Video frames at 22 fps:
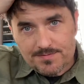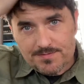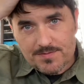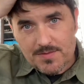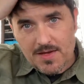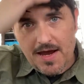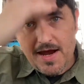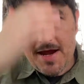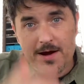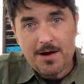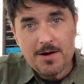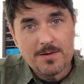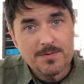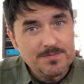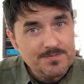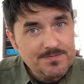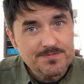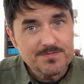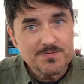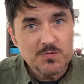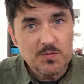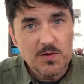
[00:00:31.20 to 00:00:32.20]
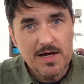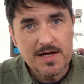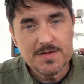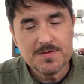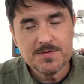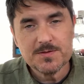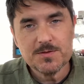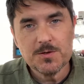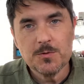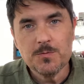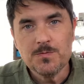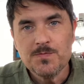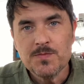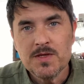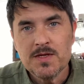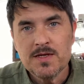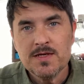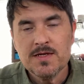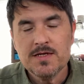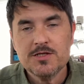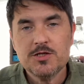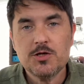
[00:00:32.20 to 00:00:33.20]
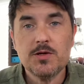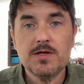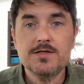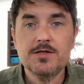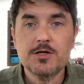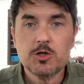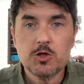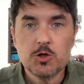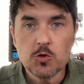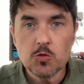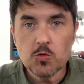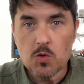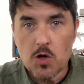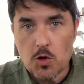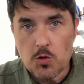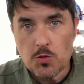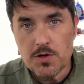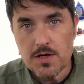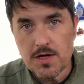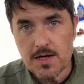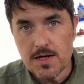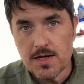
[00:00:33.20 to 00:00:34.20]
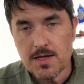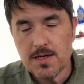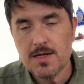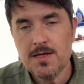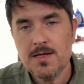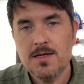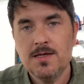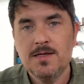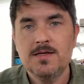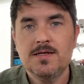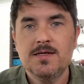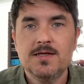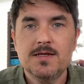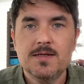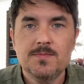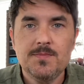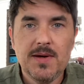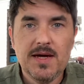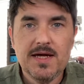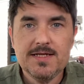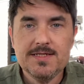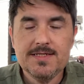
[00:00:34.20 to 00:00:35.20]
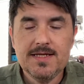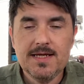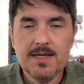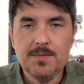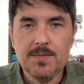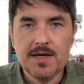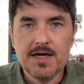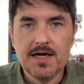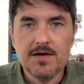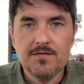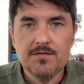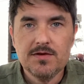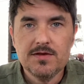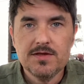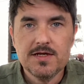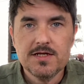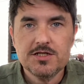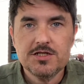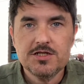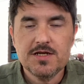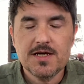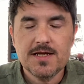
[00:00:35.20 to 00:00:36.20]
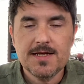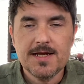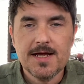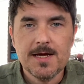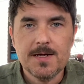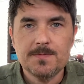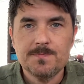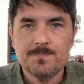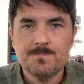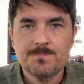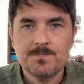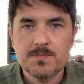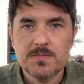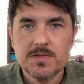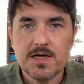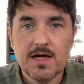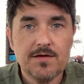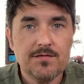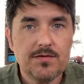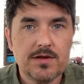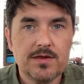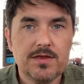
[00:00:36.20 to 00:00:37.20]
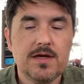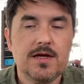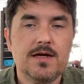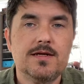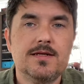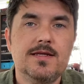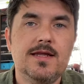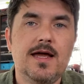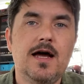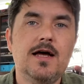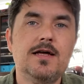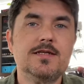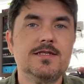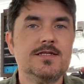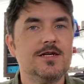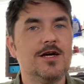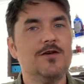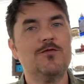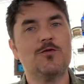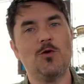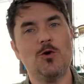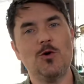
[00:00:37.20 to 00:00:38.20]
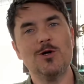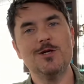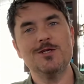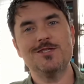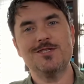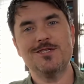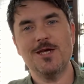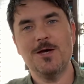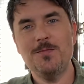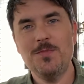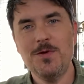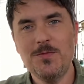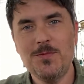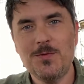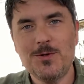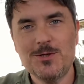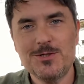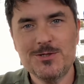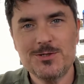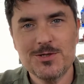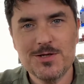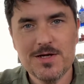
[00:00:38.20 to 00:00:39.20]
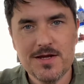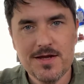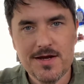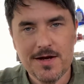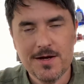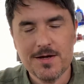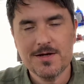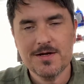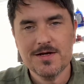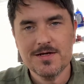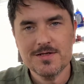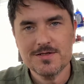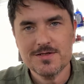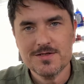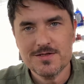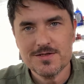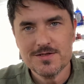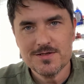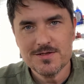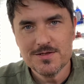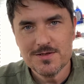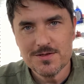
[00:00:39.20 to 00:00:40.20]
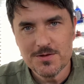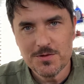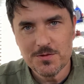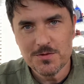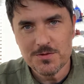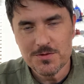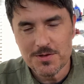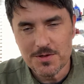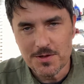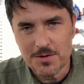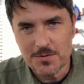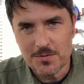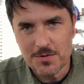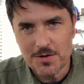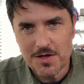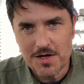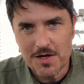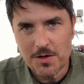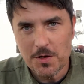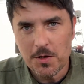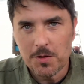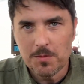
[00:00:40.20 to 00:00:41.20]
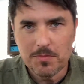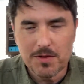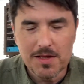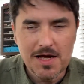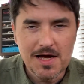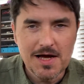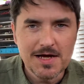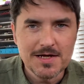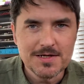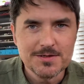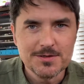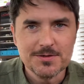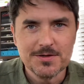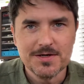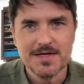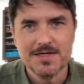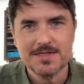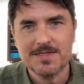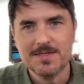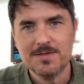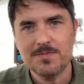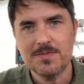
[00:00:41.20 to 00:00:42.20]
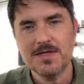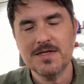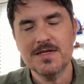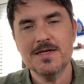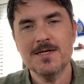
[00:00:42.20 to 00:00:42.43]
hair, right? So during the Corona pandemic, everything shut down. Everything. Now, of course, some people are still getting haircuts. No, we're not all blind or crazy, but